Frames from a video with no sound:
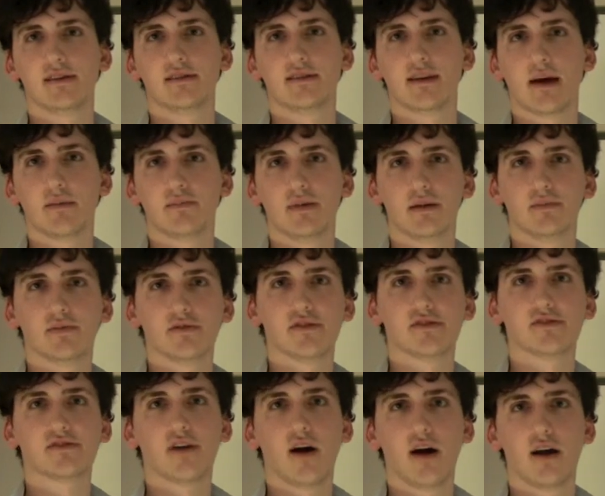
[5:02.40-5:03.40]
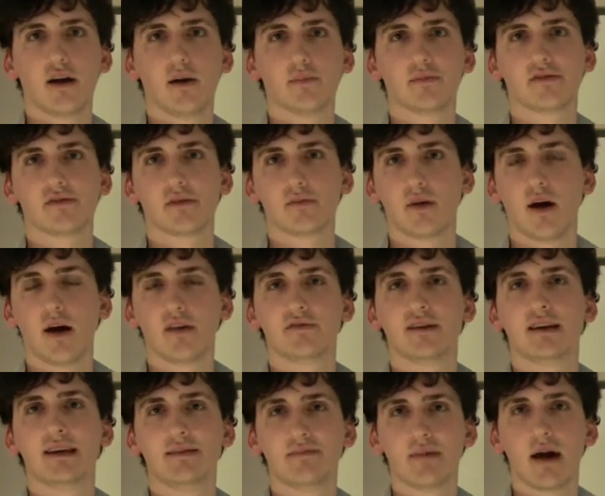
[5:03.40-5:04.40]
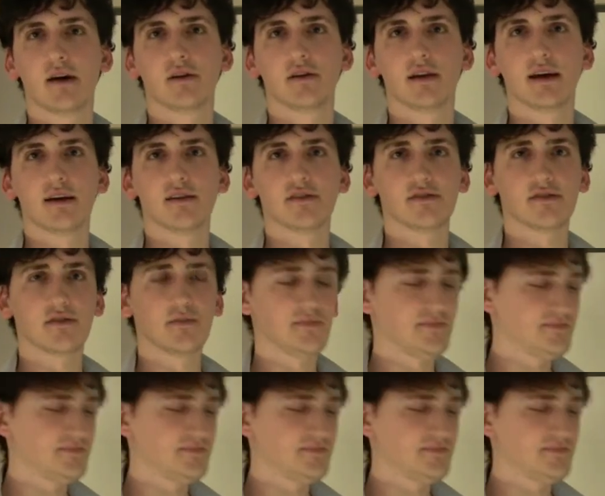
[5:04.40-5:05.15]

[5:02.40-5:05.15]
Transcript: to get people to sign up to some kind of email list.